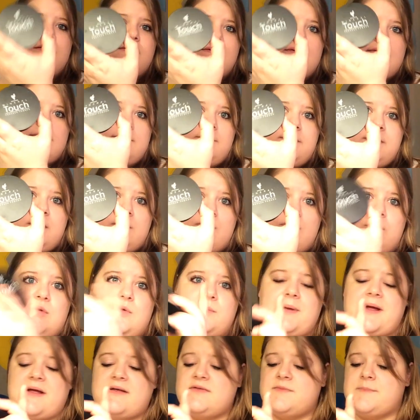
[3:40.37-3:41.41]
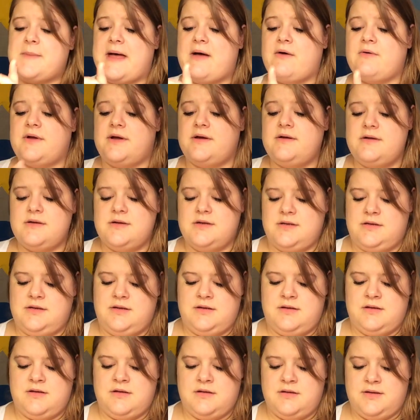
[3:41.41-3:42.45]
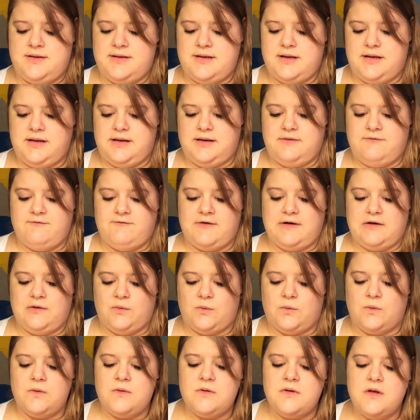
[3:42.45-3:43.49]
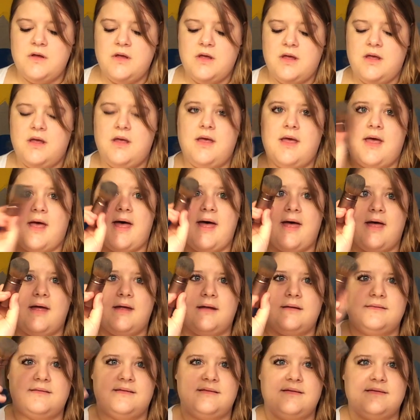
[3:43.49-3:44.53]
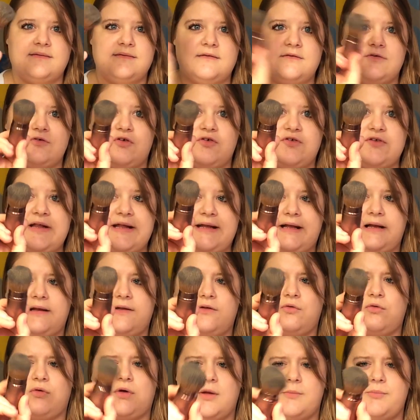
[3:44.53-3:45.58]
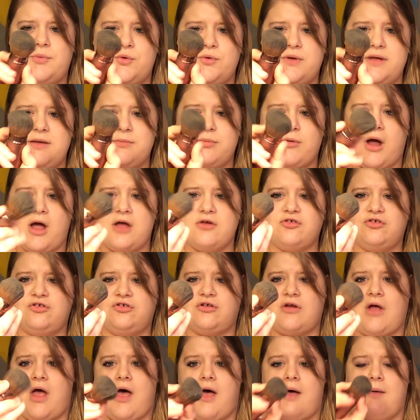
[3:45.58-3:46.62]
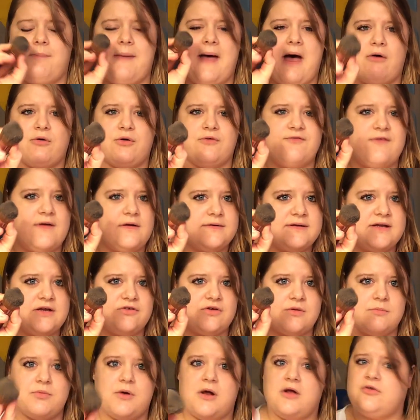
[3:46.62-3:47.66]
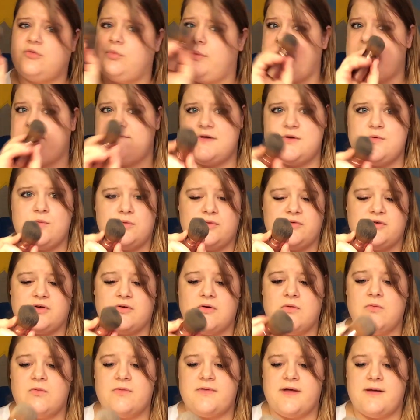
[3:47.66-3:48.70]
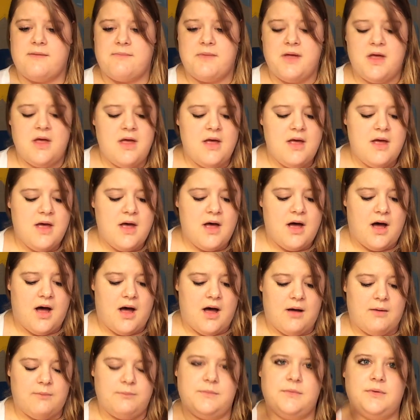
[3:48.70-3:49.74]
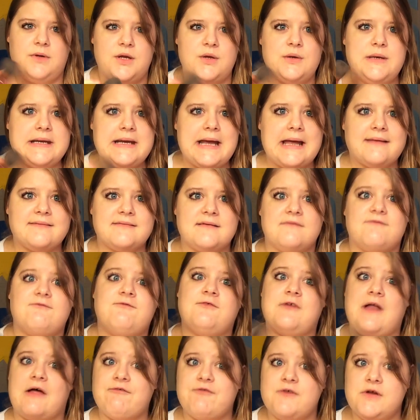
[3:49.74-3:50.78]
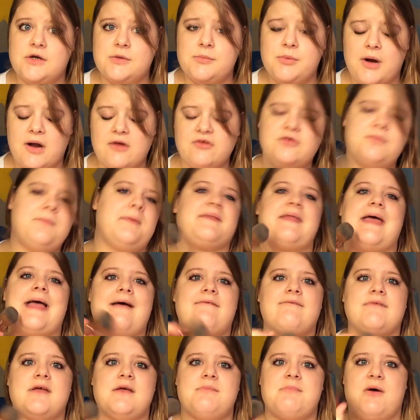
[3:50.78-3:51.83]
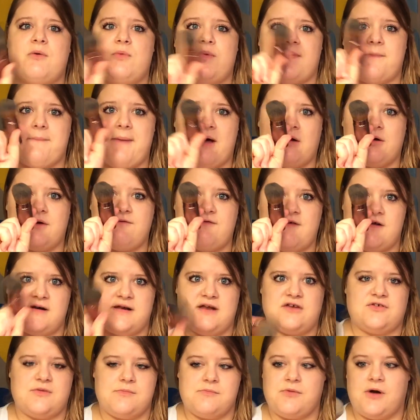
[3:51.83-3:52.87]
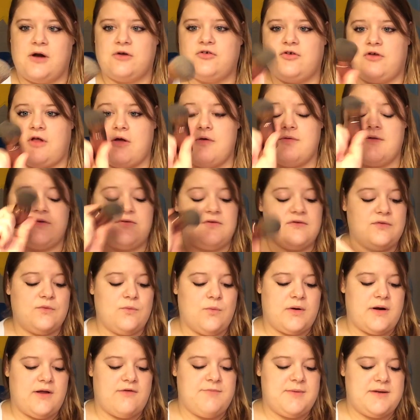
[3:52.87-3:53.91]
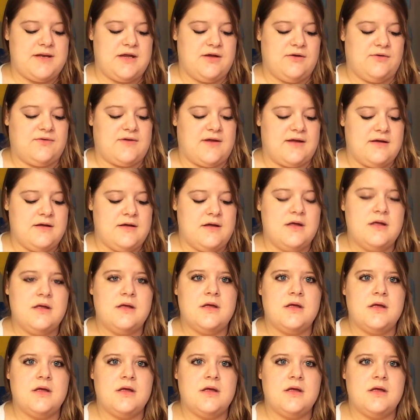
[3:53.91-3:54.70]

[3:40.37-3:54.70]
this is Mineral Pest powder in velour, and this is just like a little kabuki brush, powder foundation brush, whatever you want to call them. Younique has a fluffier brush, but they haven't come out with a powder foundation brush, so this is the one I've been using.